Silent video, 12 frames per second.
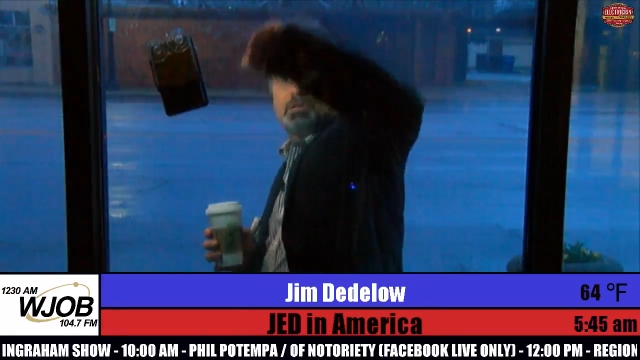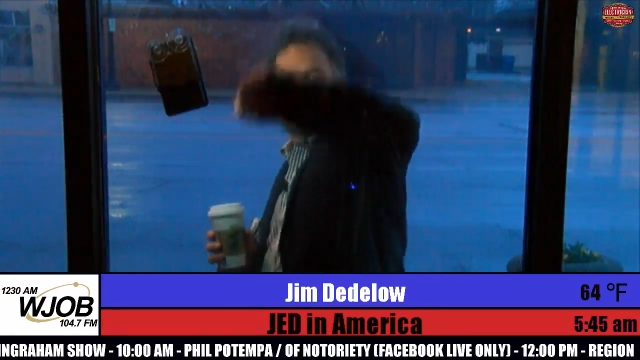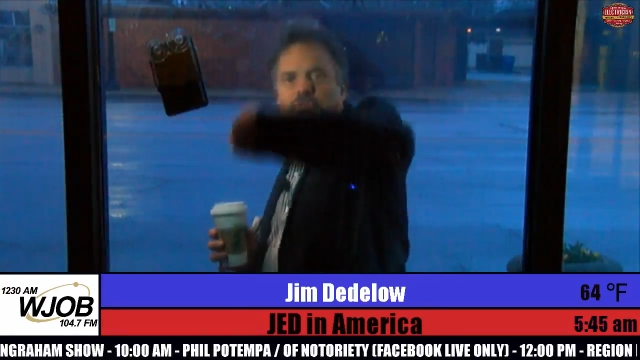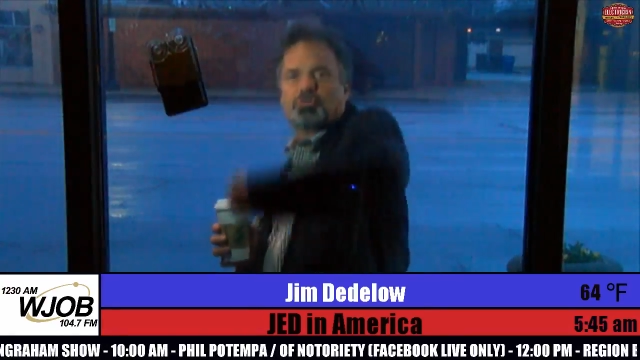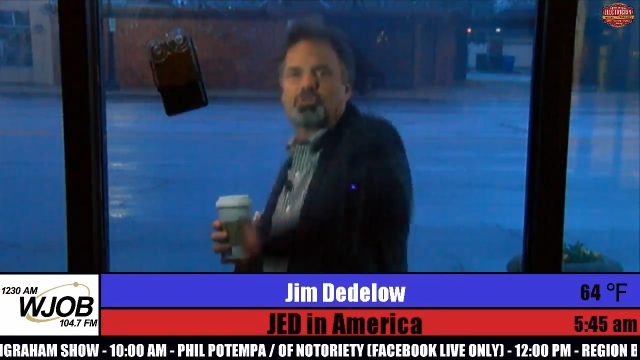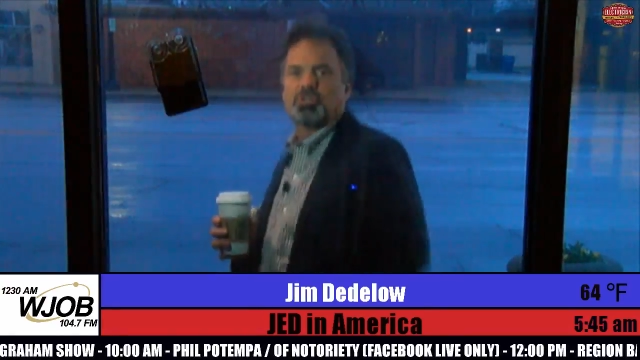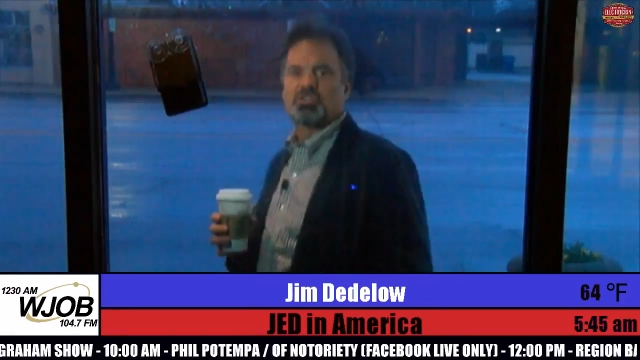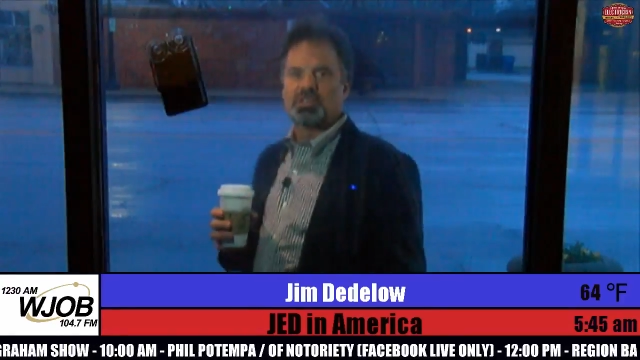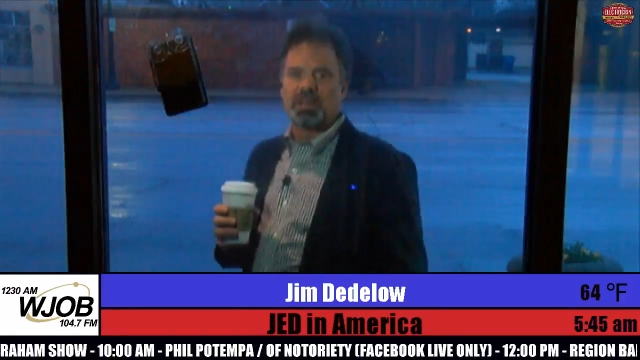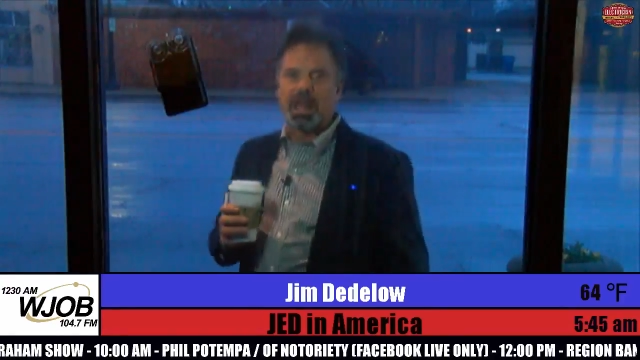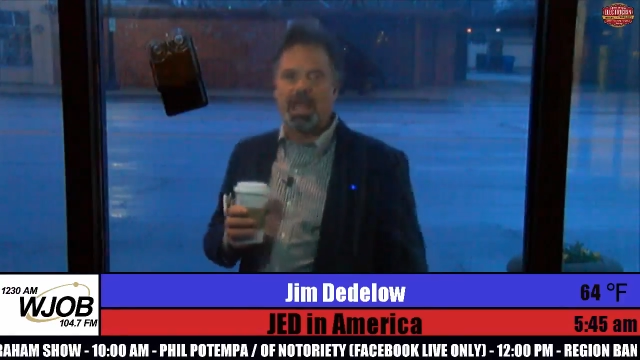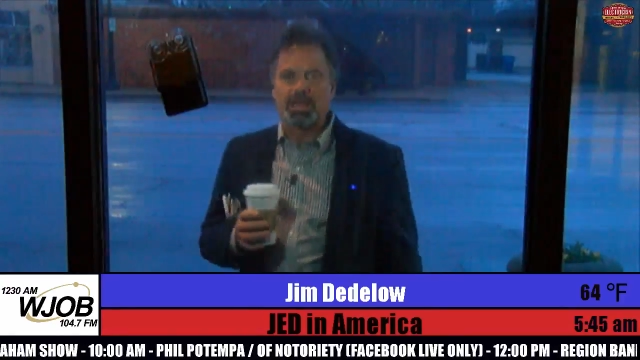is you
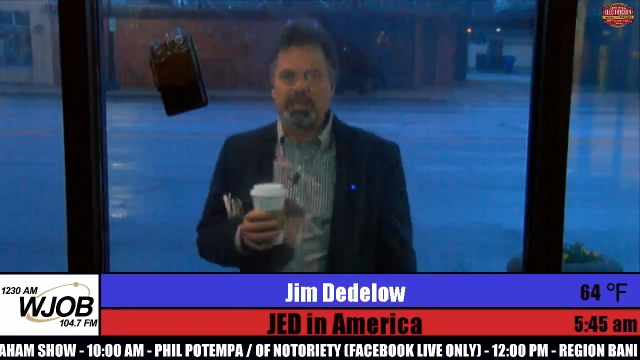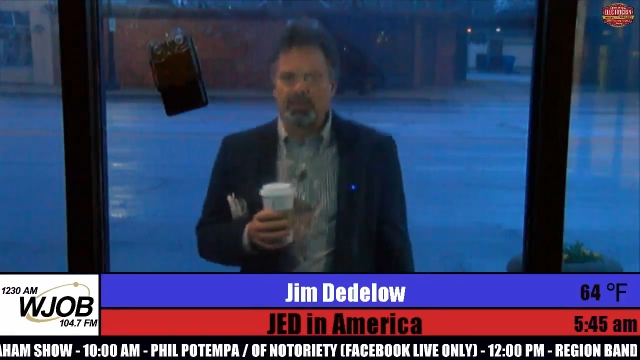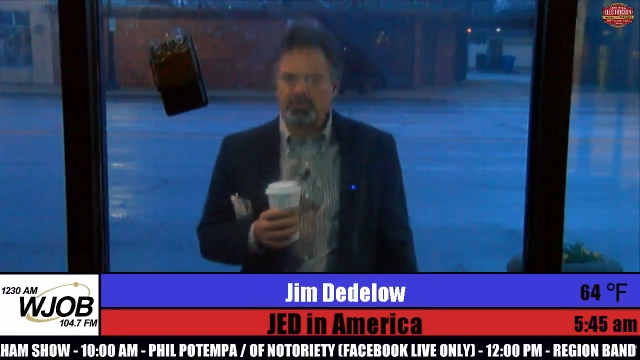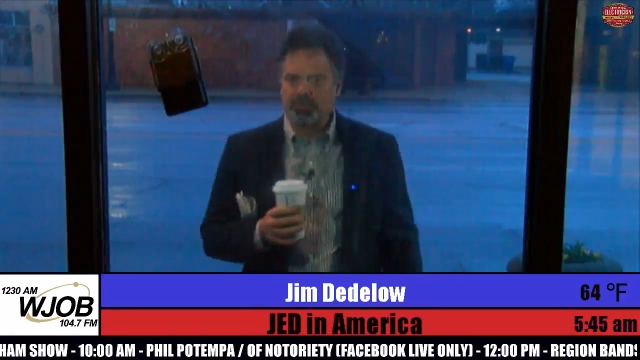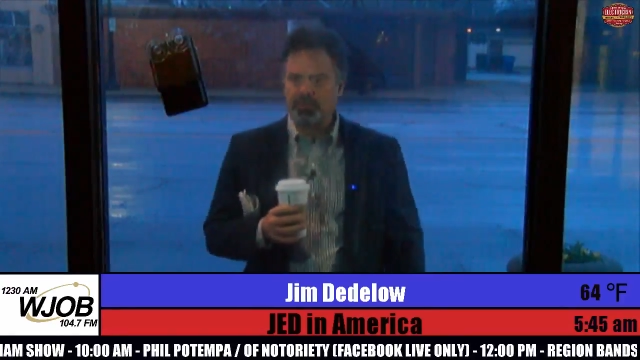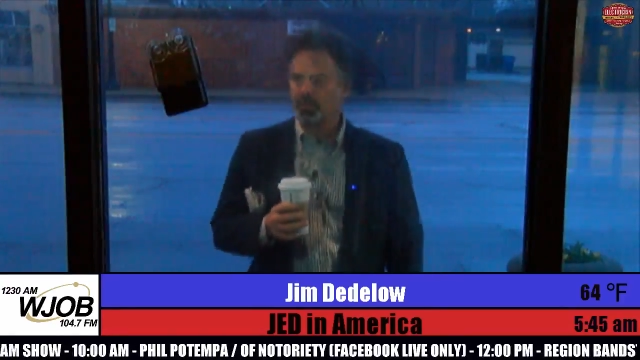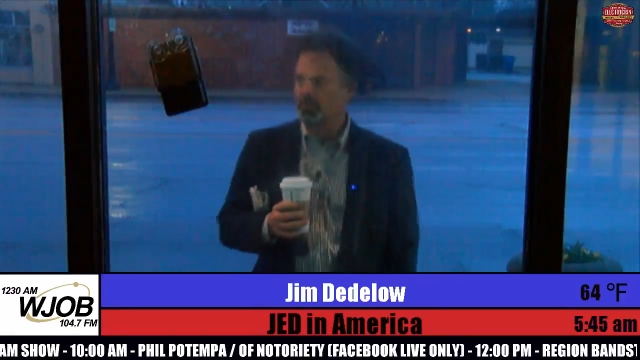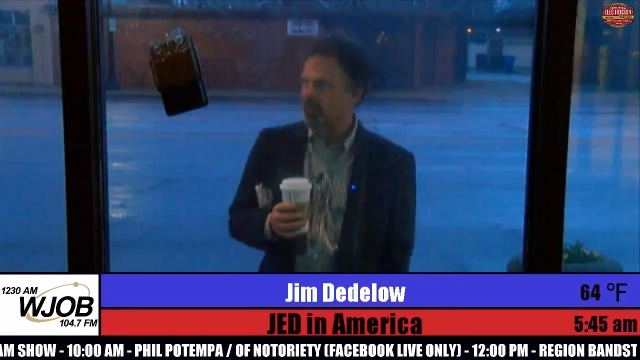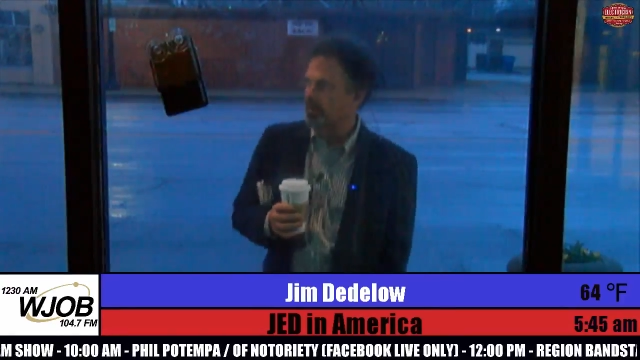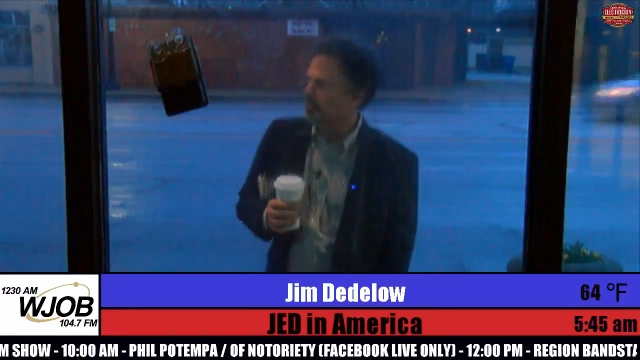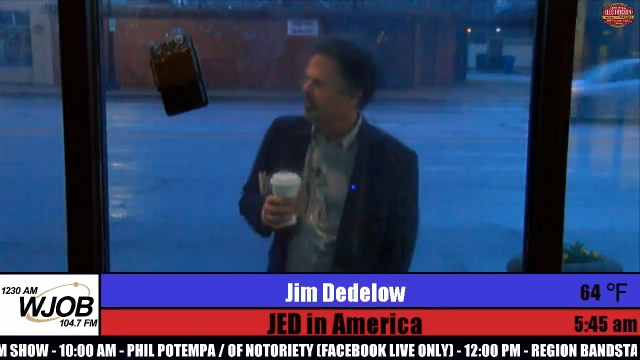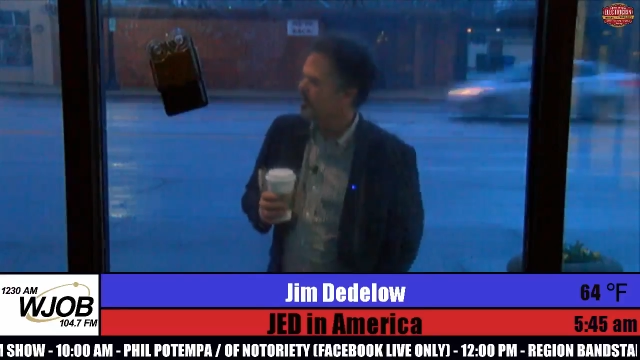just deny everything,
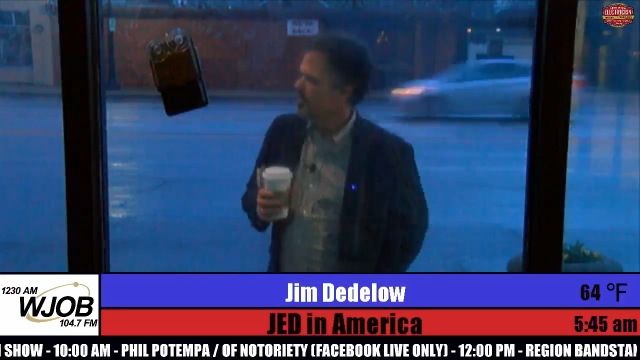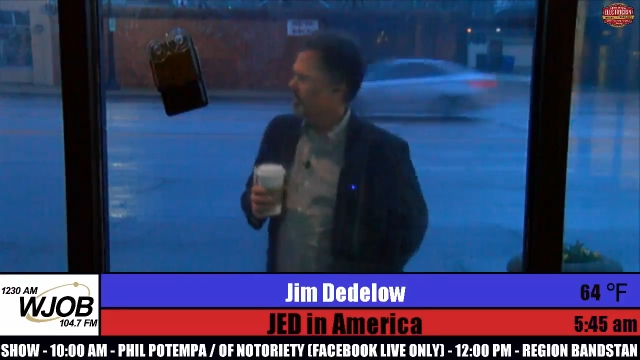right?